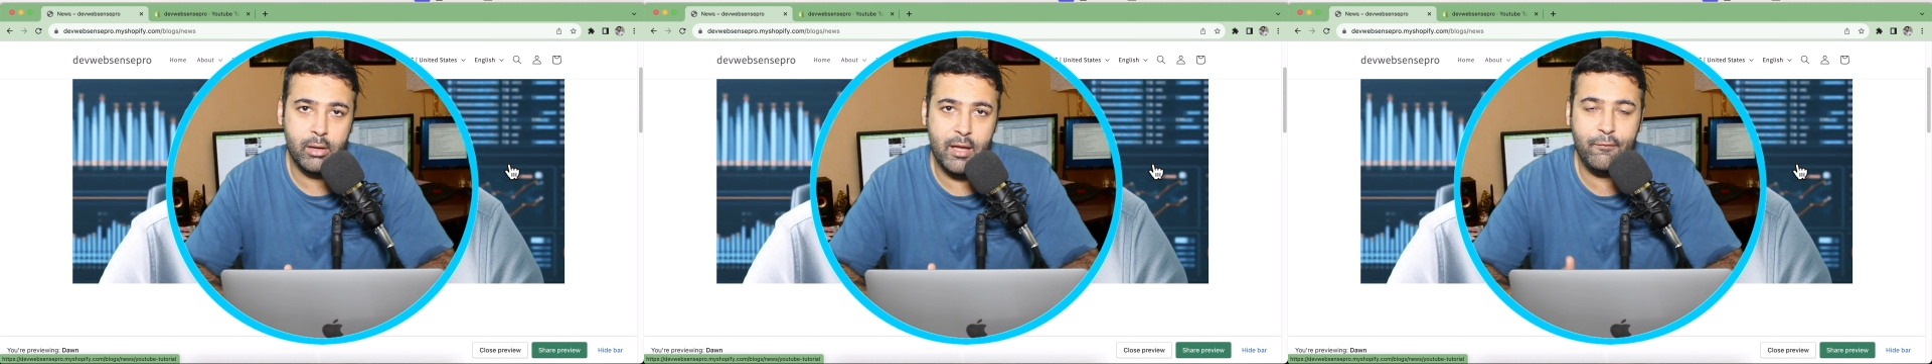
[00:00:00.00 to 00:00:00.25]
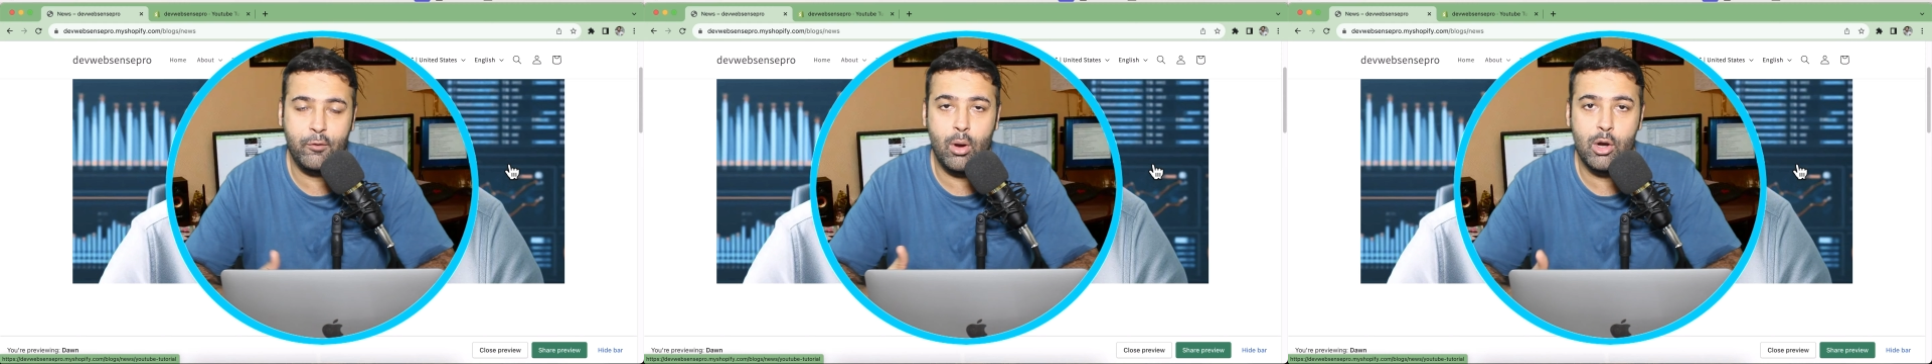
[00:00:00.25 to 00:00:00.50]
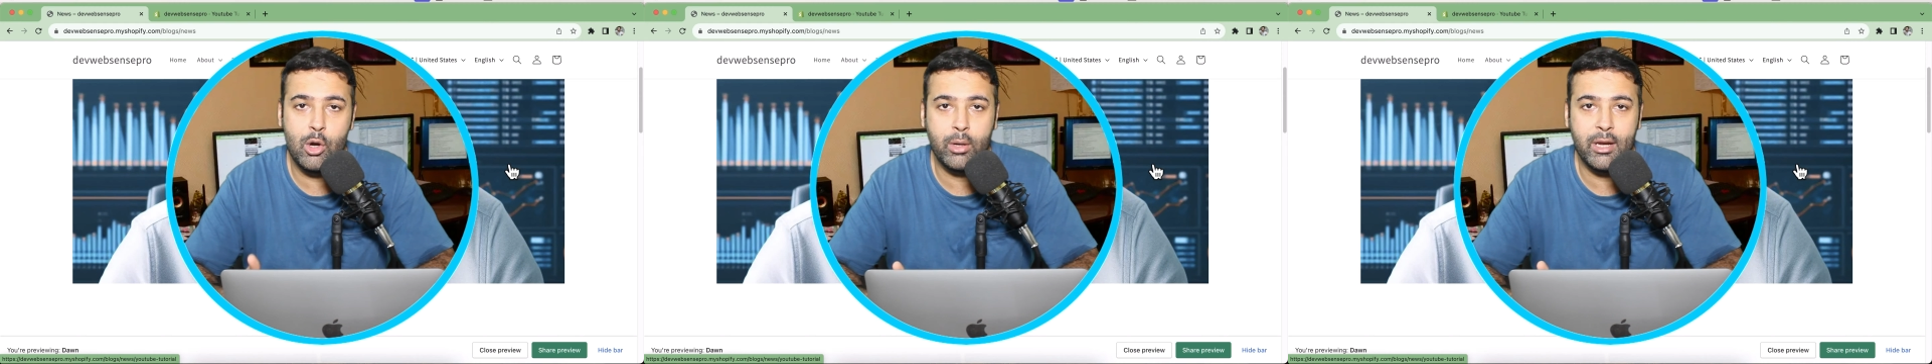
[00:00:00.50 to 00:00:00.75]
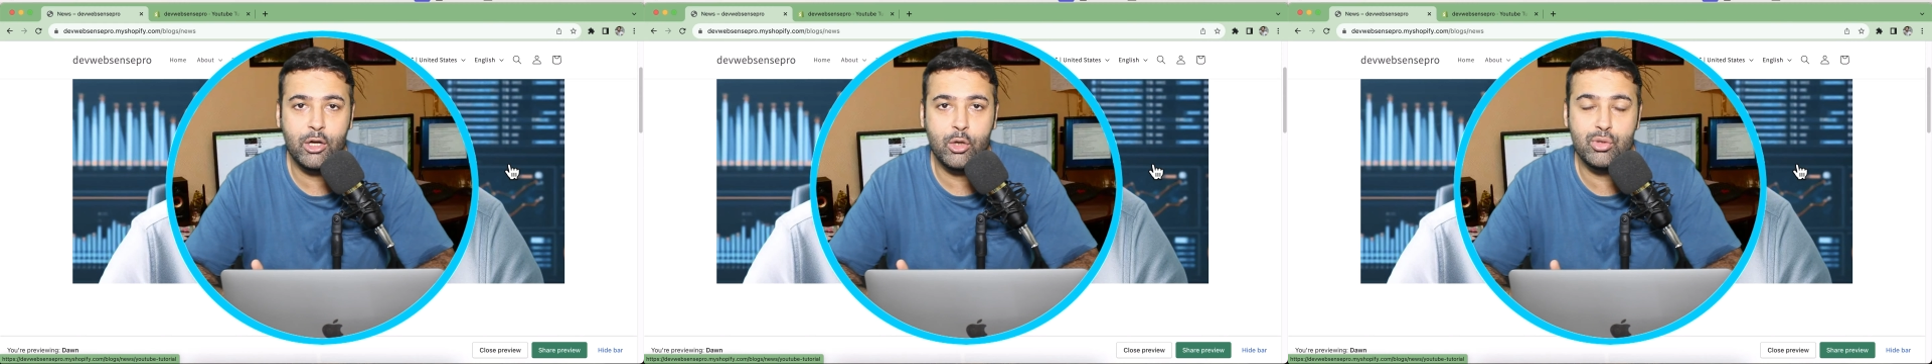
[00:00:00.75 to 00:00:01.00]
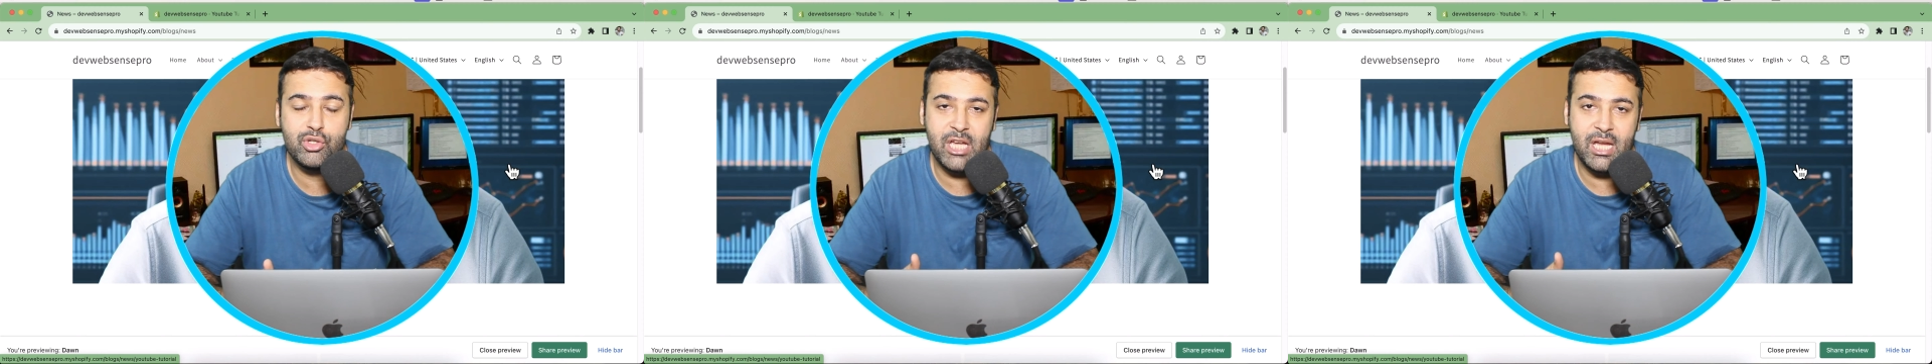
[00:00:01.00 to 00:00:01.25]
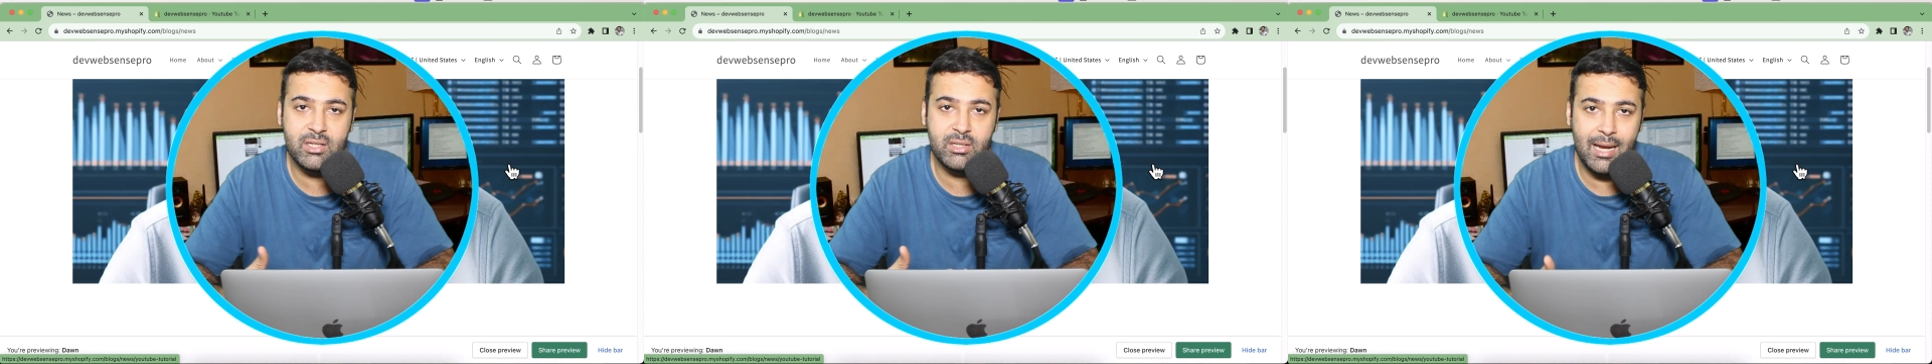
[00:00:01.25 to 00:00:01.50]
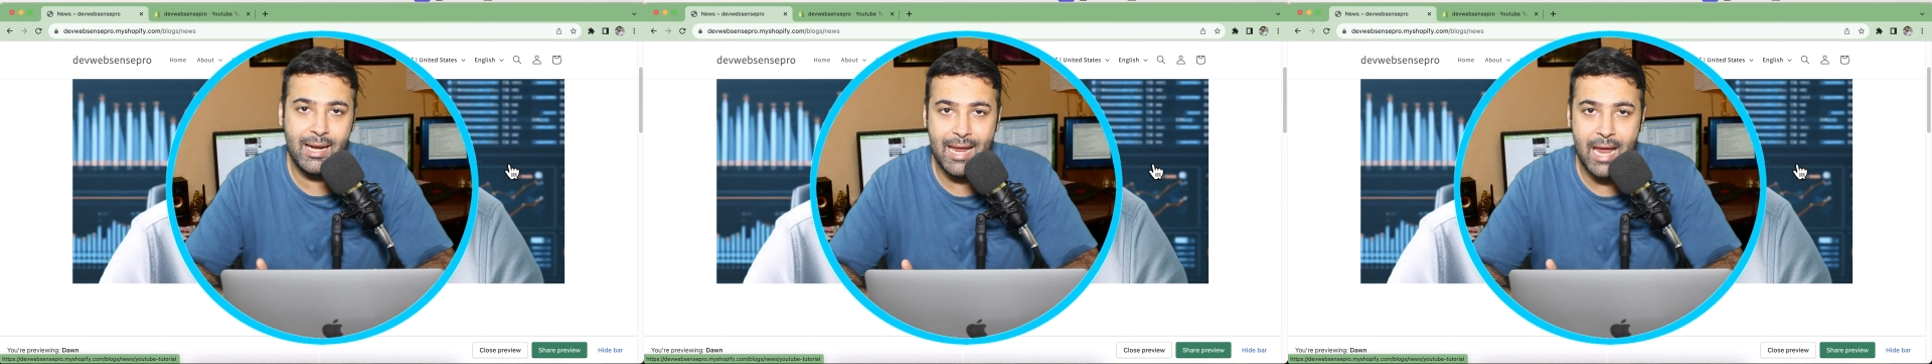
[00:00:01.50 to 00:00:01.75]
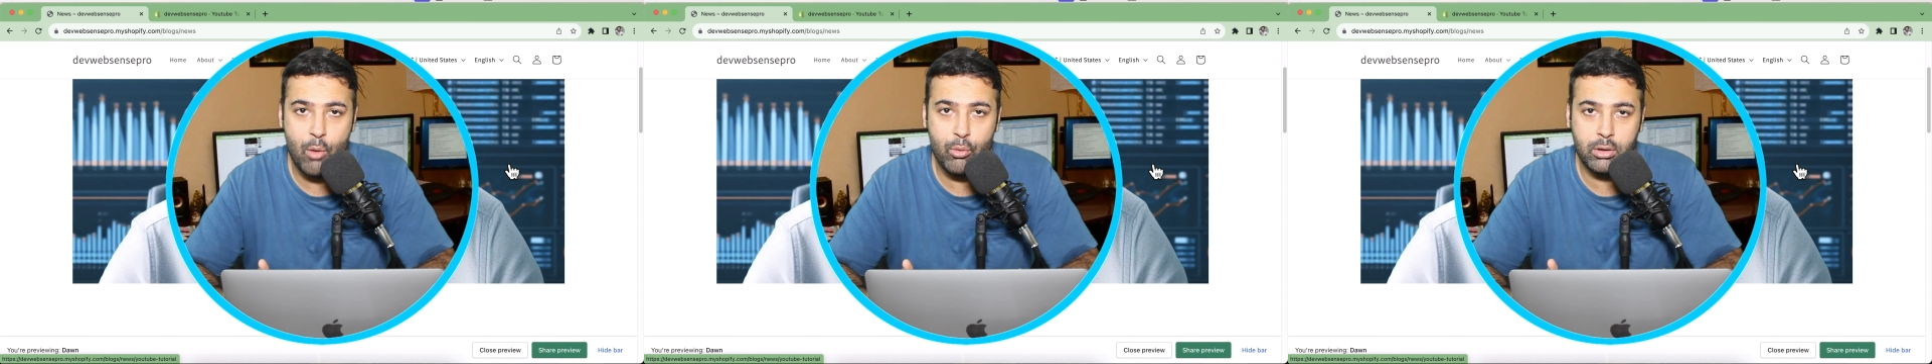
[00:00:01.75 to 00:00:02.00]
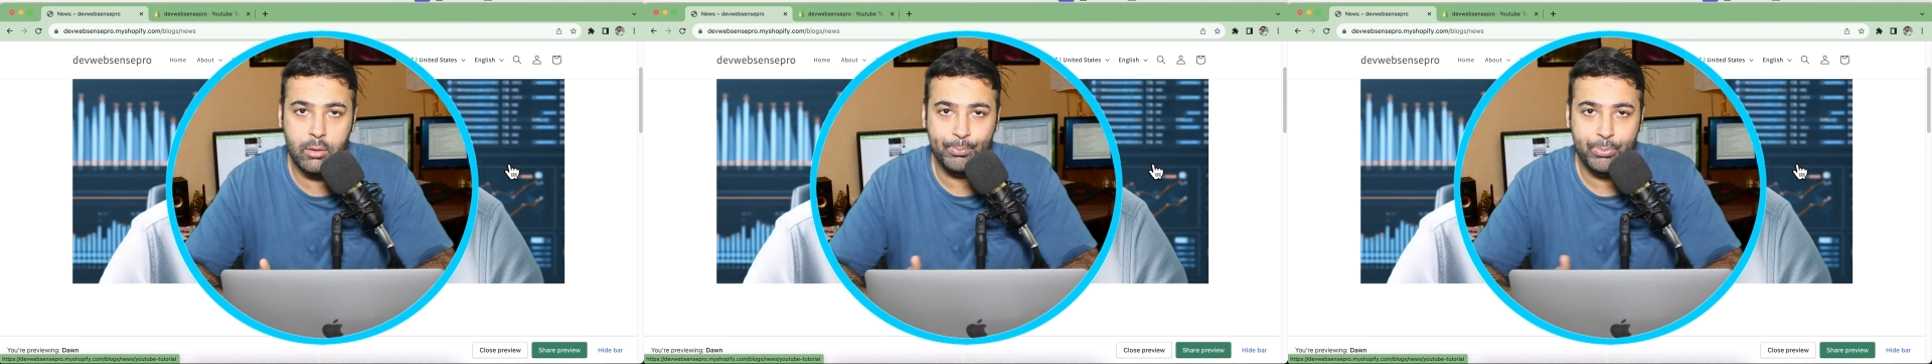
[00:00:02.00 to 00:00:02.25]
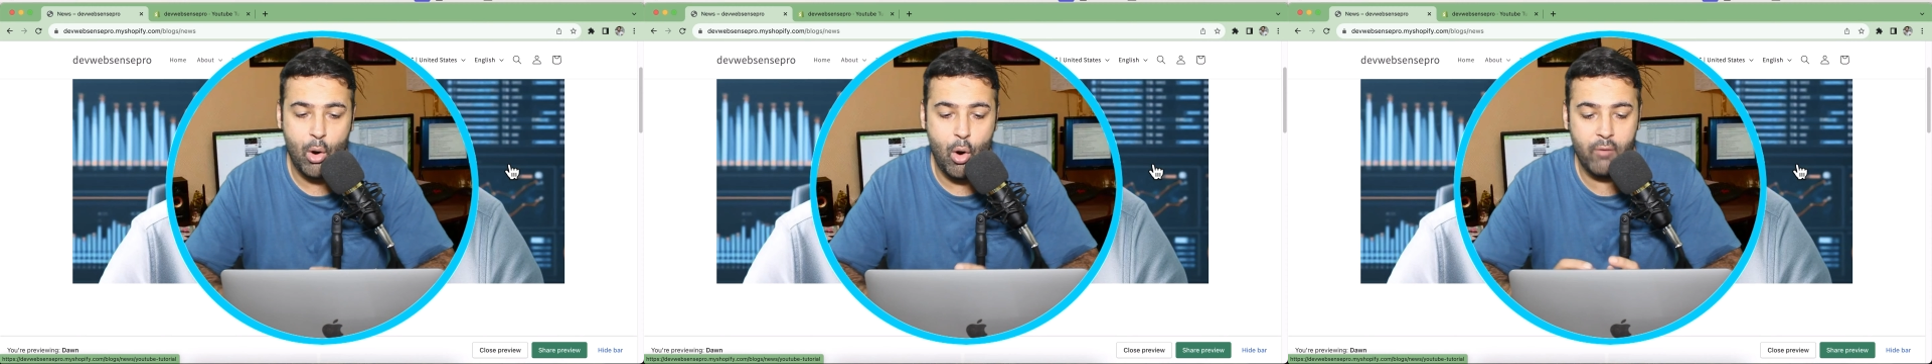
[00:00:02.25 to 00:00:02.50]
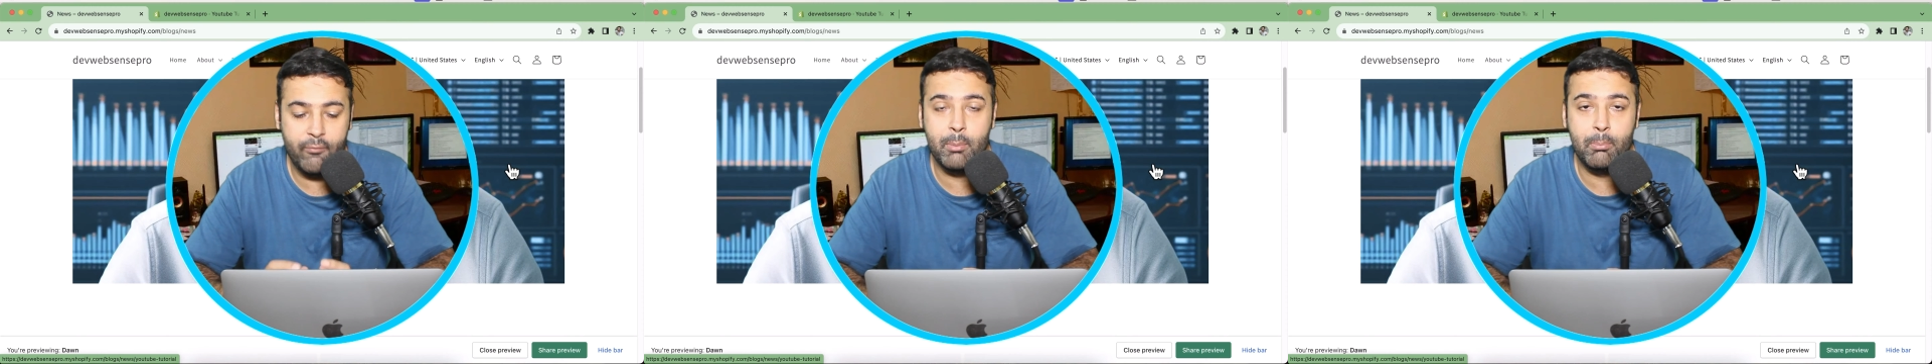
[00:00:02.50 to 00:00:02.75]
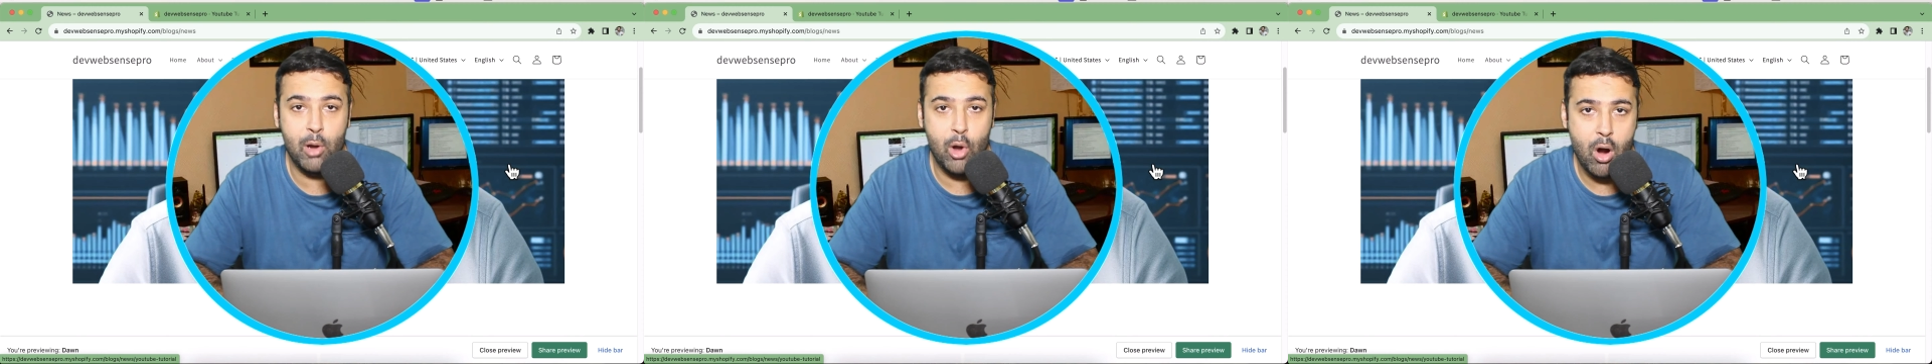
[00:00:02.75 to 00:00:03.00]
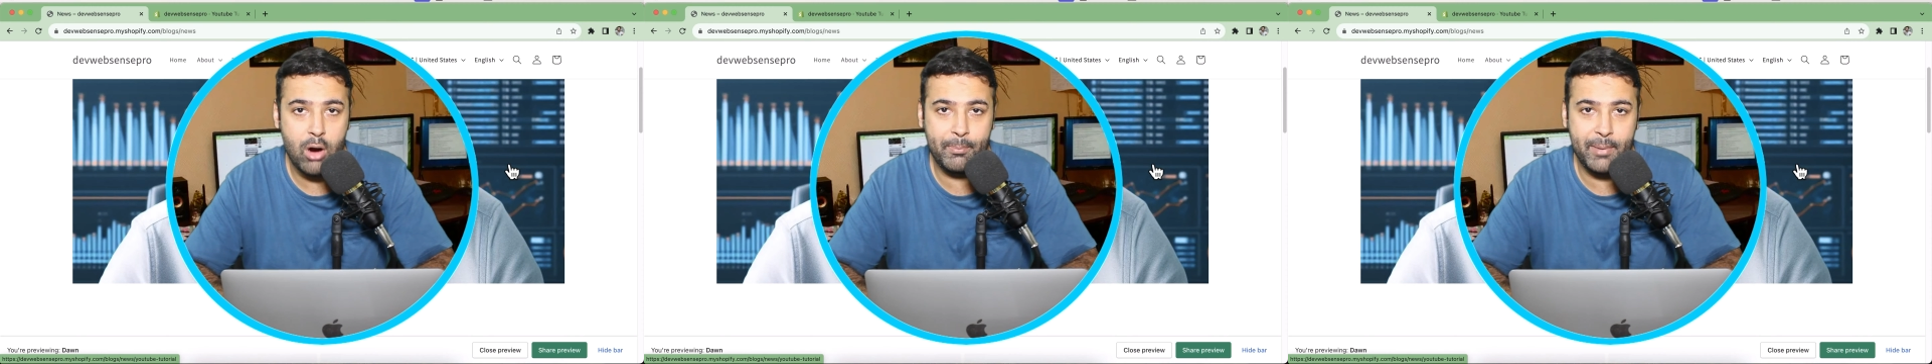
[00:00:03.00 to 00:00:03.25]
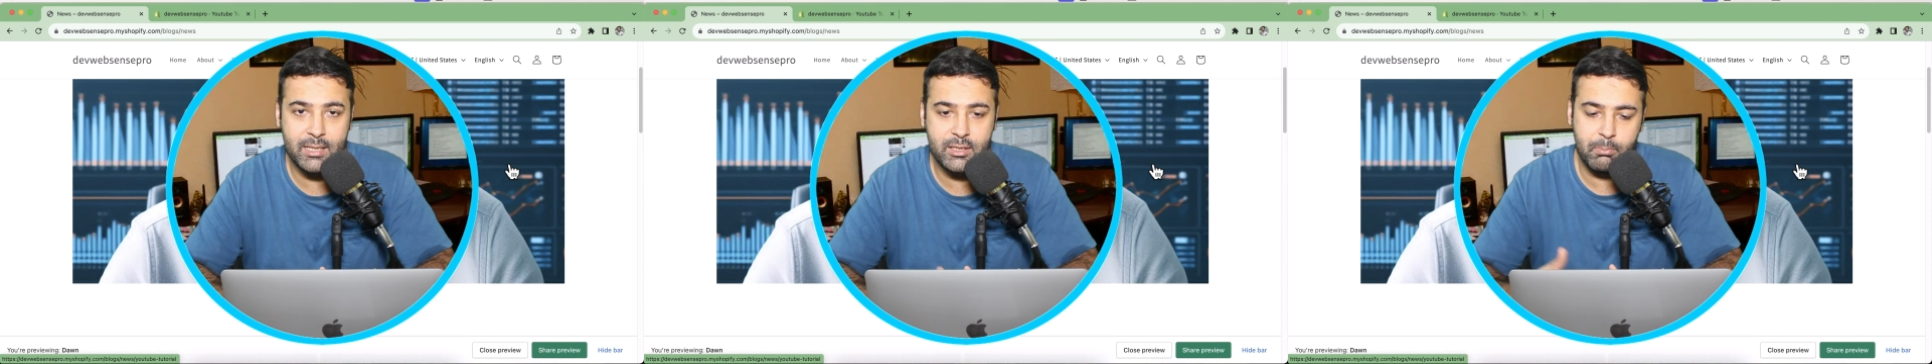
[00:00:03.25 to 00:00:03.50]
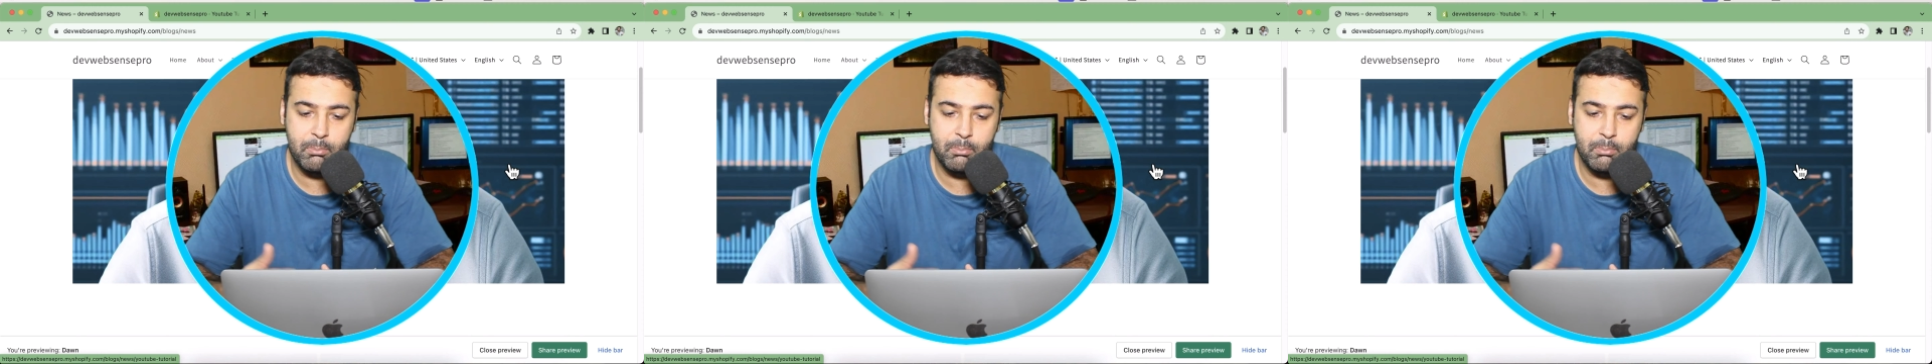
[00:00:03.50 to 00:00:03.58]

if you are looking to change the layout of the blog page,